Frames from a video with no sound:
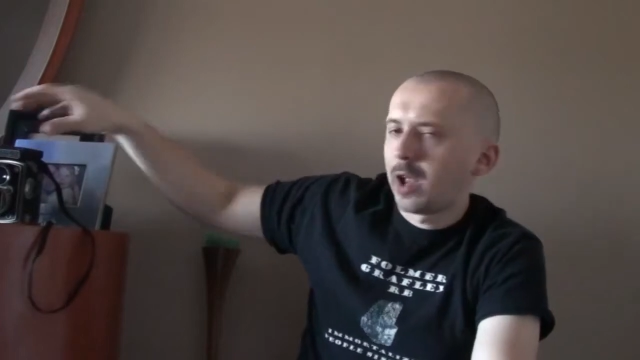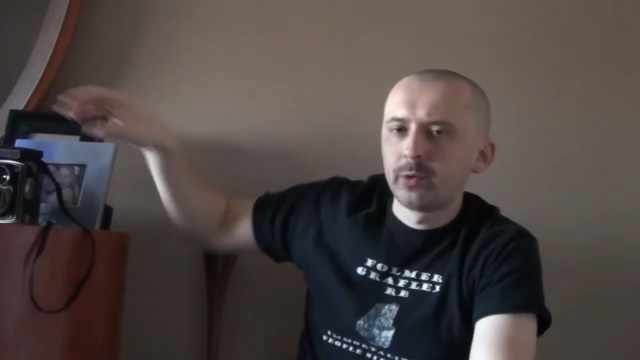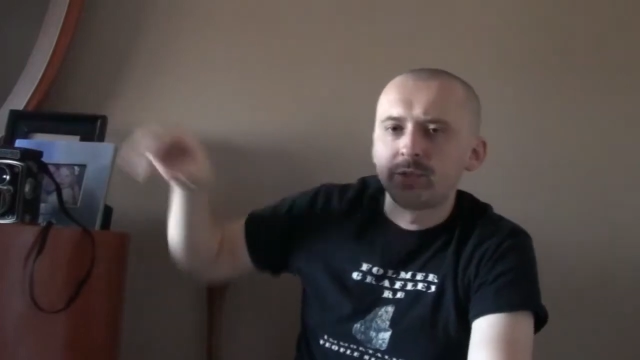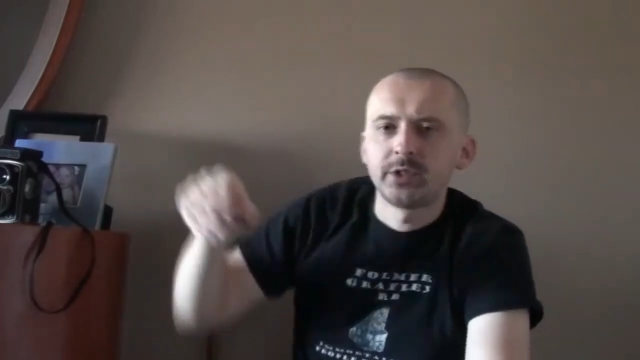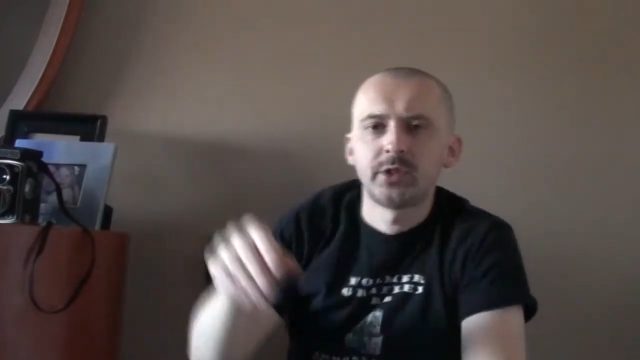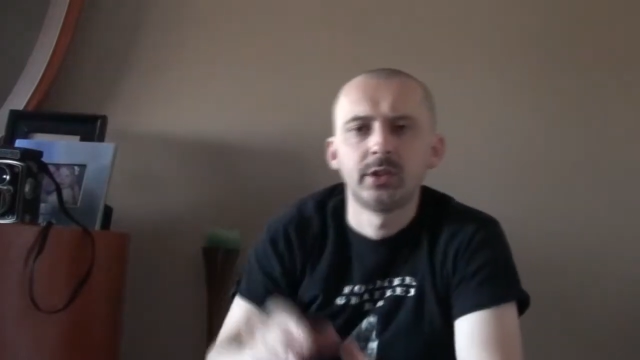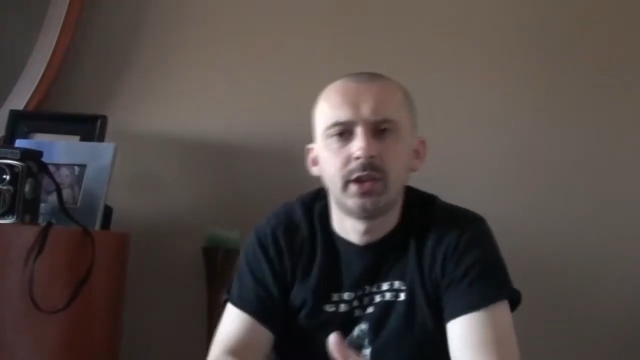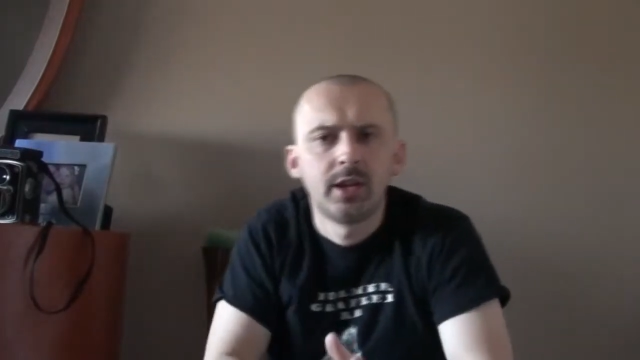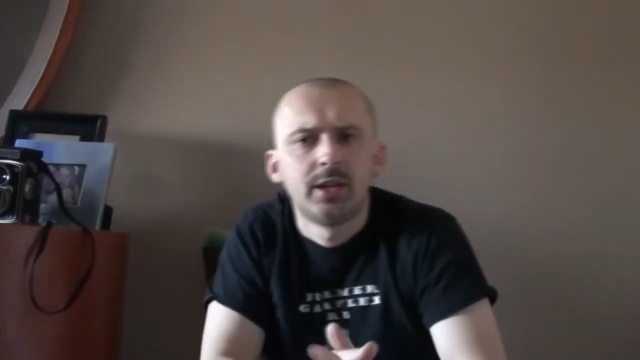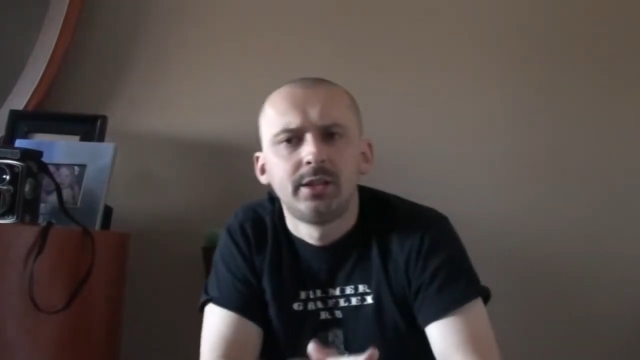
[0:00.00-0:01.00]
acquisition
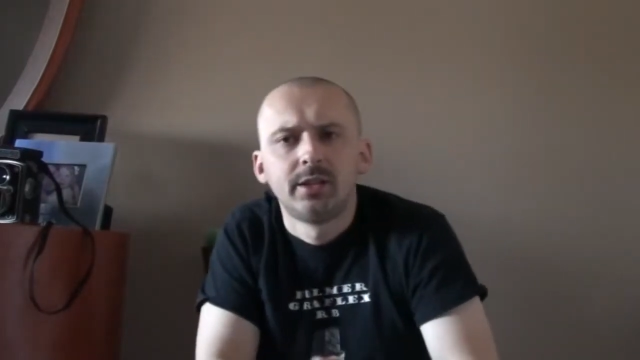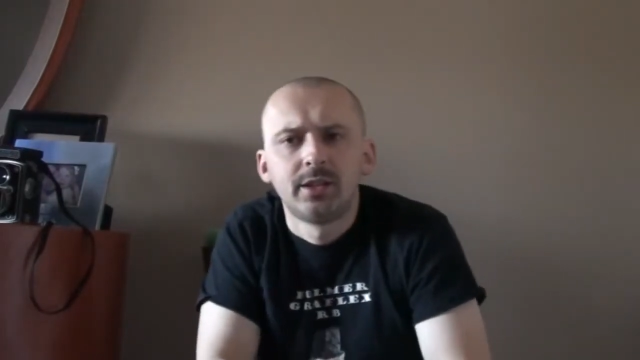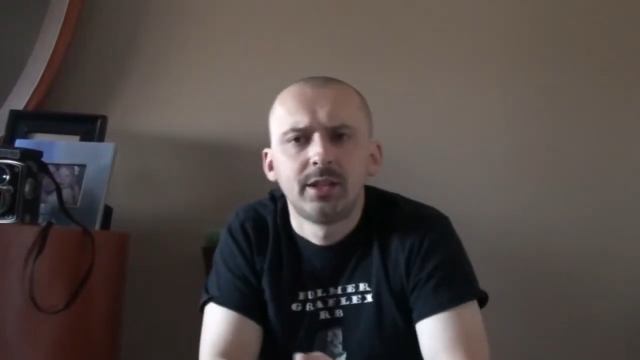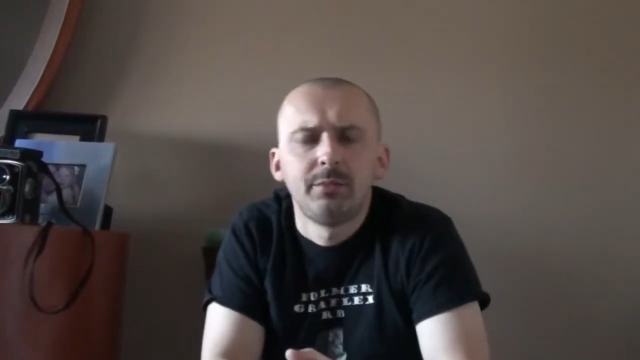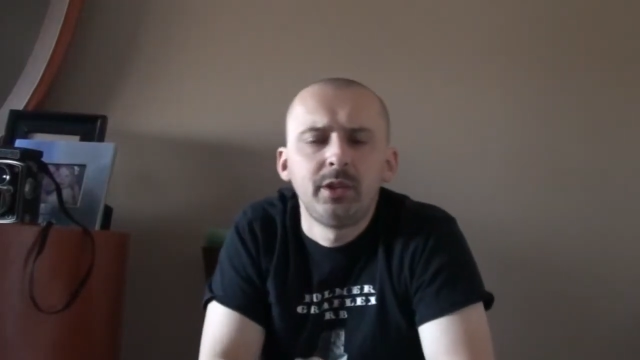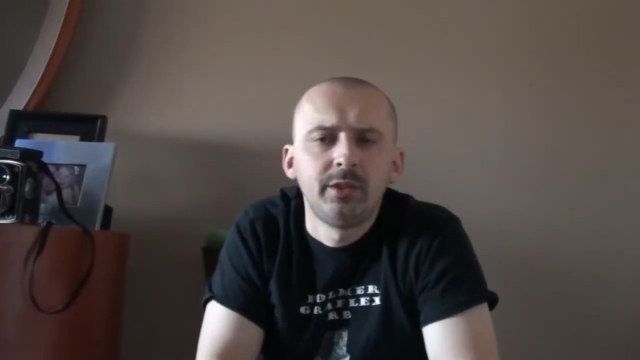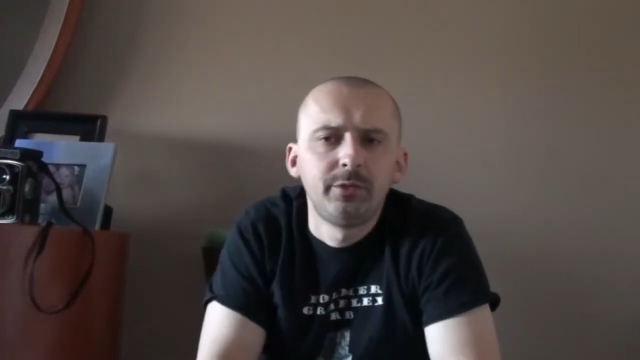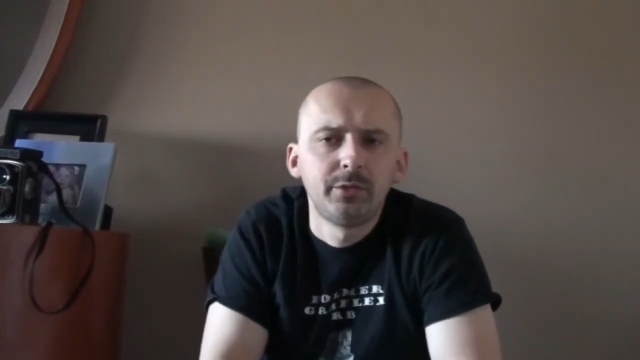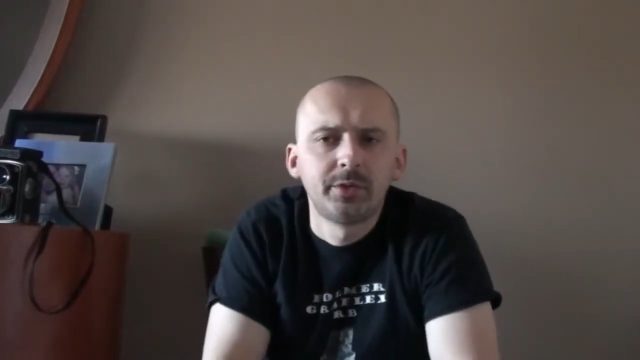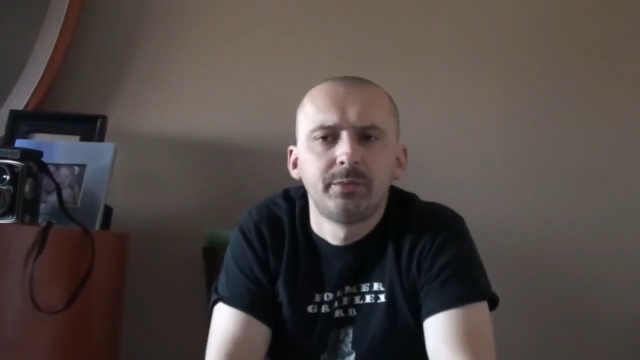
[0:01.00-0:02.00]
and let me
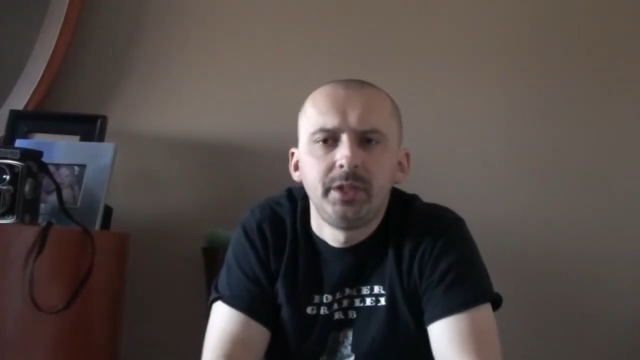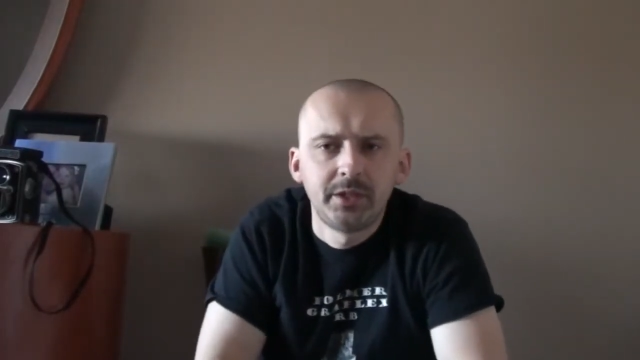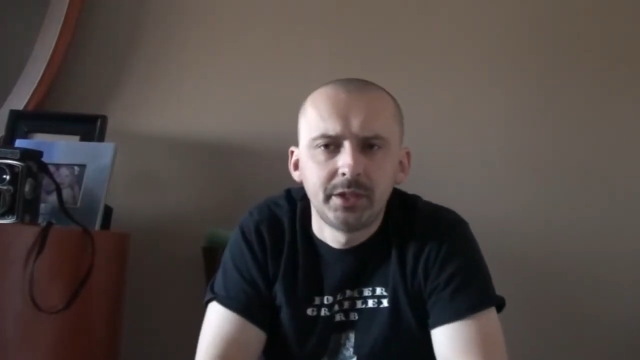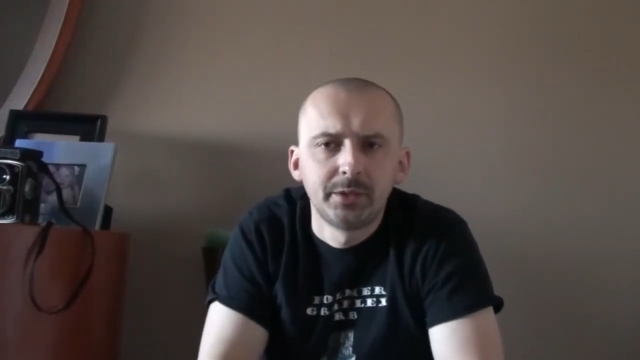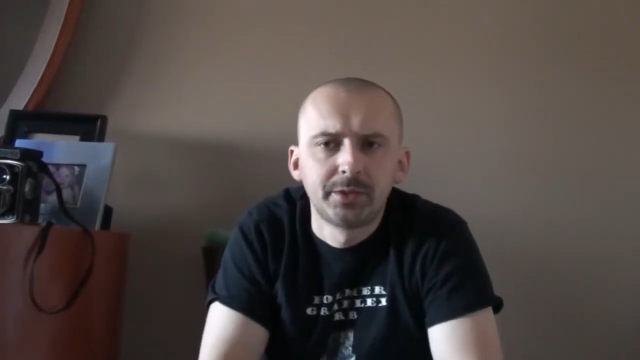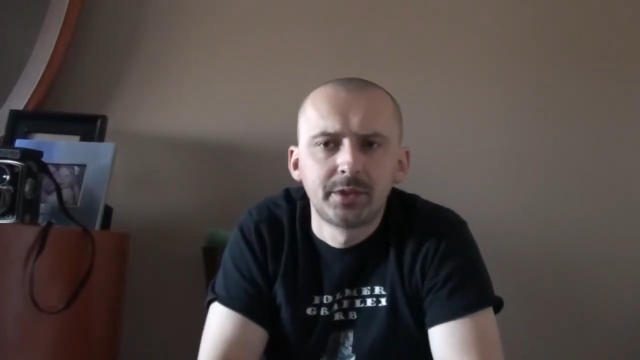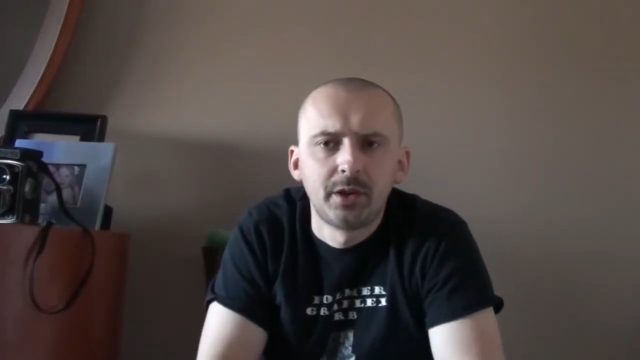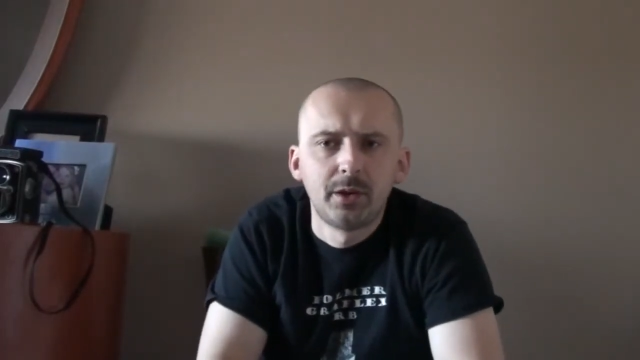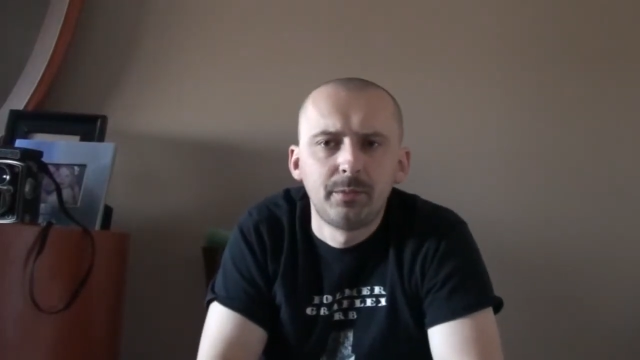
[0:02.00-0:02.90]
give you some details